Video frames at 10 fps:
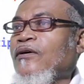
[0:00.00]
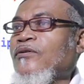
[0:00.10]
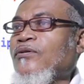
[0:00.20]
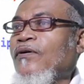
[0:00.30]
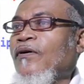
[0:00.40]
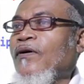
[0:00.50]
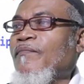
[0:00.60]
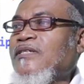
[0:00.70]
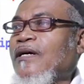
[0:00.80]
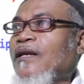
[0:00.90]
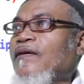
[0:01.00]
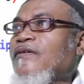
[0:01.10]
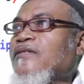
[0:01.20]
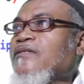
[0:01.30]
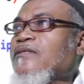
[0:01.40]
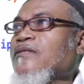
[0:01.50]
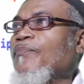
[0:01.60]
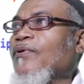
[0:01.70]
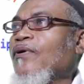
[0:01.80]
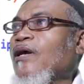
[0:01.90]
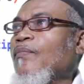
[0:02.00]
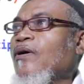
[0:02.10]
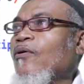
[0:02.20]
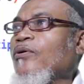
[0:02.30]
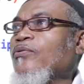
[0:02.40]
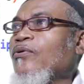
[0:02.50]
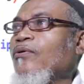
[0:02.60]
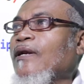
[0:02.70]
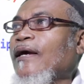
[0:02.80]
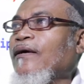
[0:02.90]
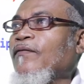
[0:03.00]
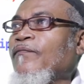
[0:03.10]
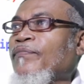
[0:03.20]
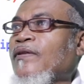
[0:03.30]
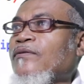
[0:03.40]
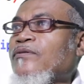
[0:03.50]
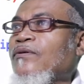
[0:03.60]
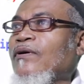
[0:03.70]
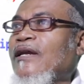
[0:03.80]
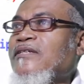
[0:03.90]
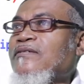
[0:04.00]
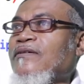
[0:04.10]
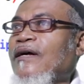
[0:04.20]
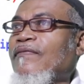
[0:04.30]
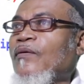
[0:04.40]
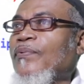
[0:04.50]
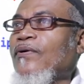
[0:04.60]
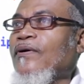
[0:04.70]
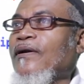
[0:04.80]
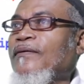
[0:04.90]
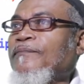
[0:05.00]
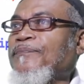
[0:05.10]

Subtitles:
So basically this is the program, how it will look like. So let's run the program.